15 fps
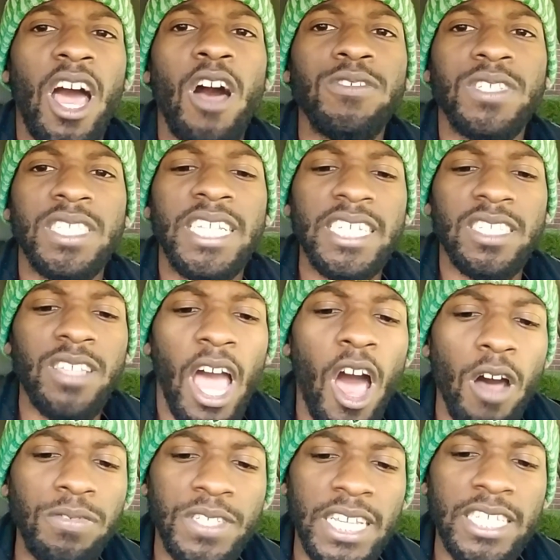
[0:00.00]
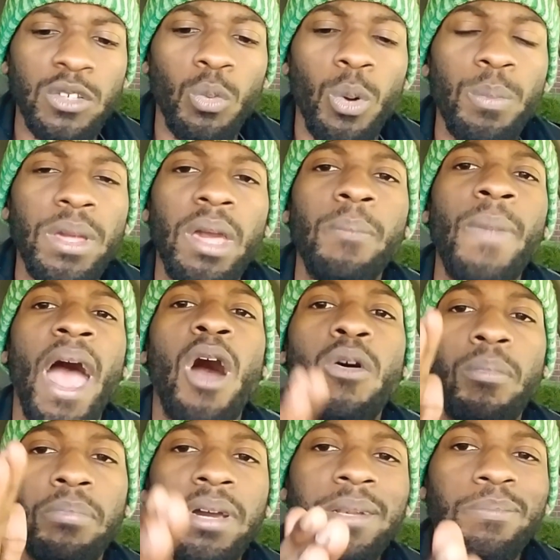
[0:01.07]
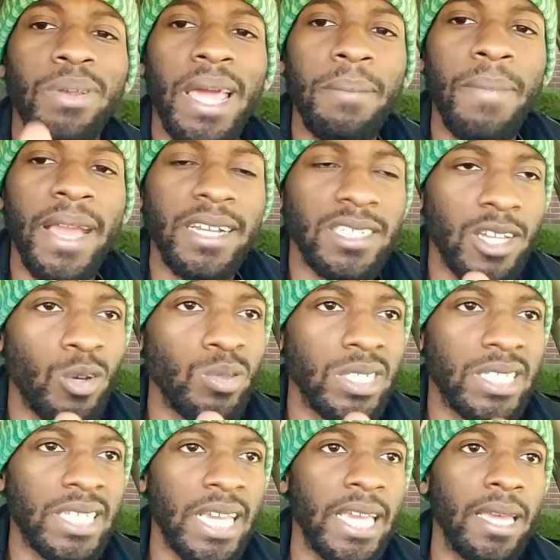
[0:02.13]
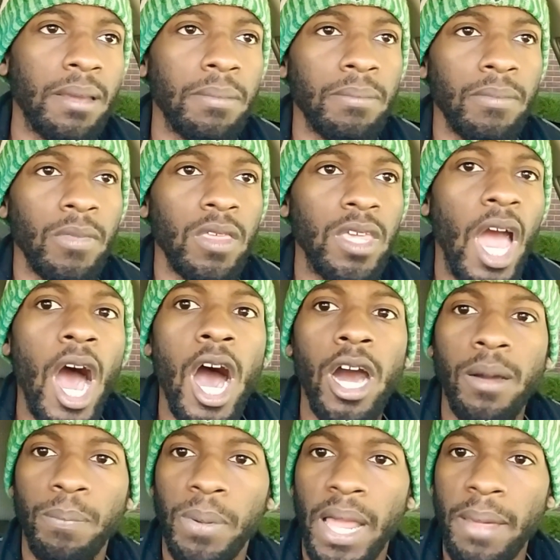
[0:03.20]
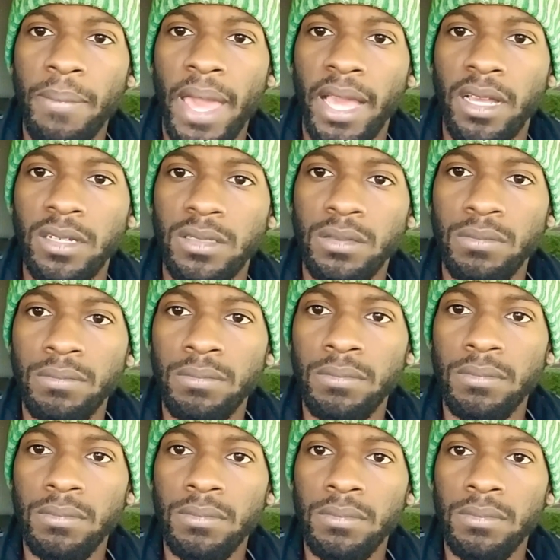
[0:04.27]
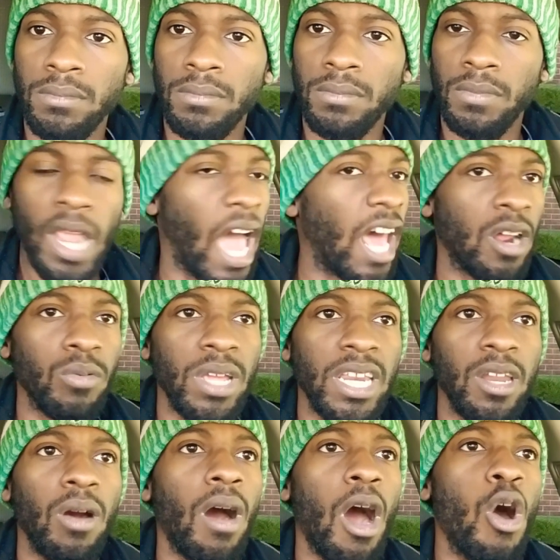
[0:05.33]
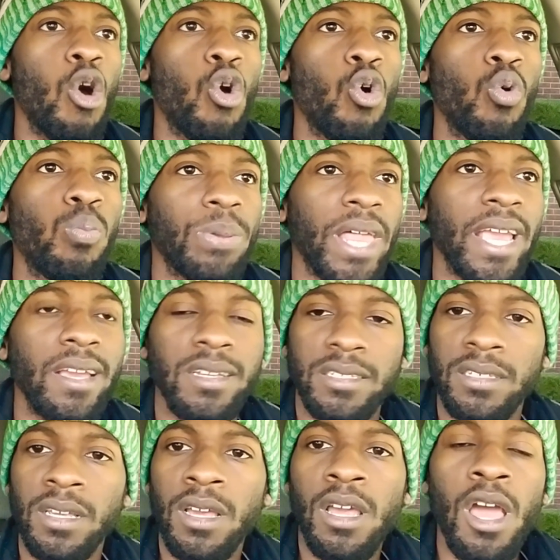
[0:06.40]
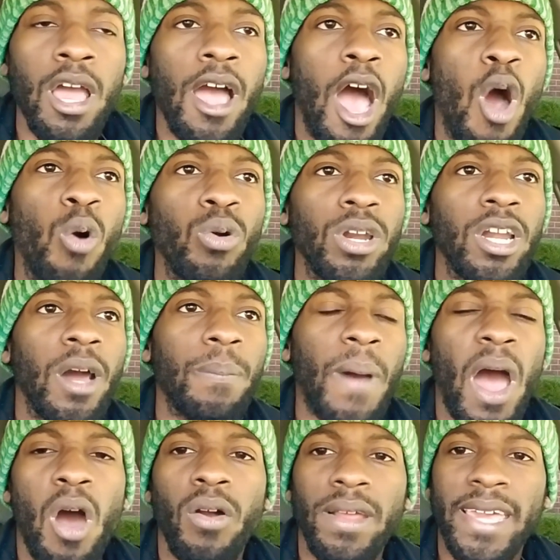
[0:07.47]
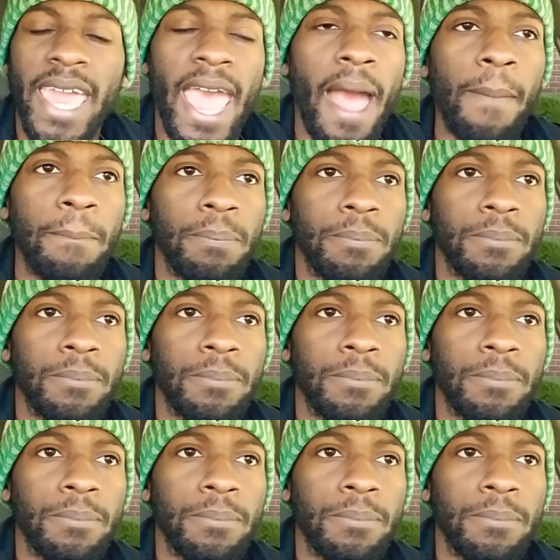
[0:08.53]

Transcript: This off season will be about, putting playmakers on the team. Young playmakers. I don't need no old players holding up all the cap.